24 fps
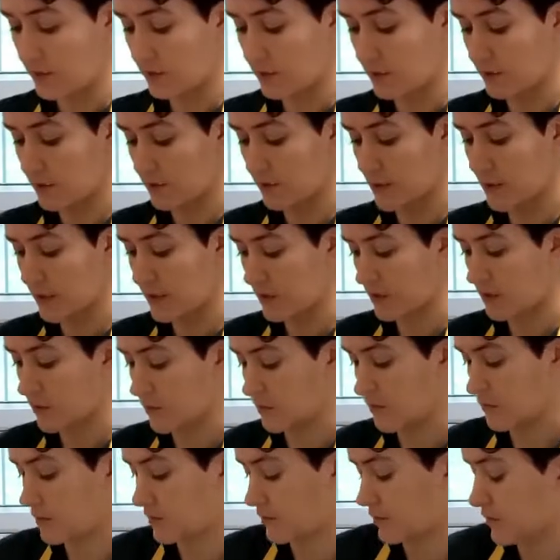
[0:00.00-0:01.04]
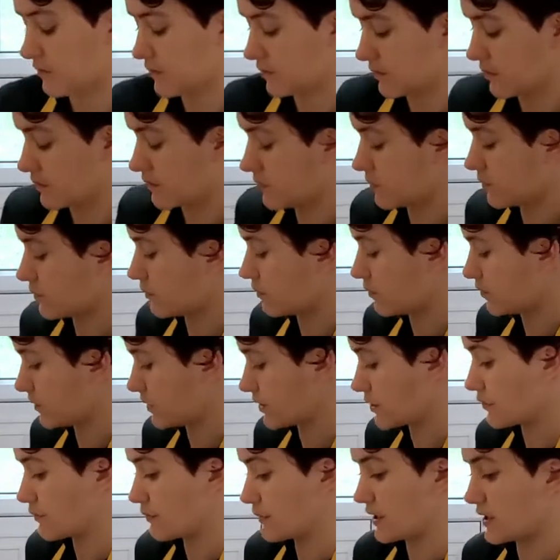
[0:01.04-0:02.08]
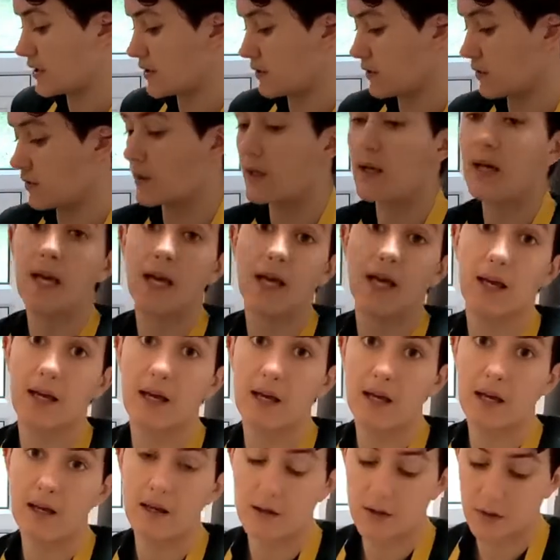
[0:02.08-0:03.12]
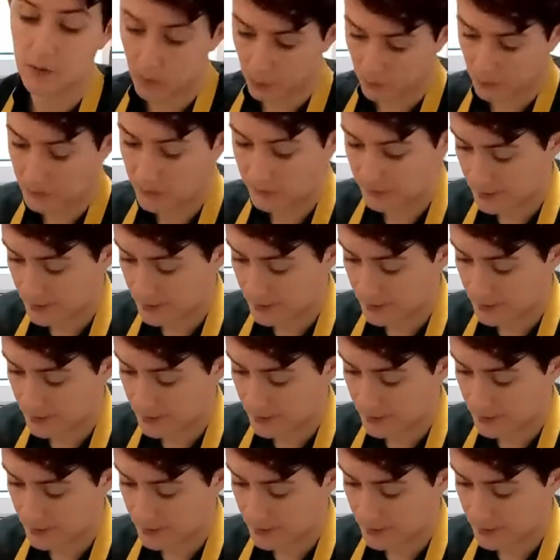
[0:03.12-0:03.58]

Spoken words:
will not make you watch me do all of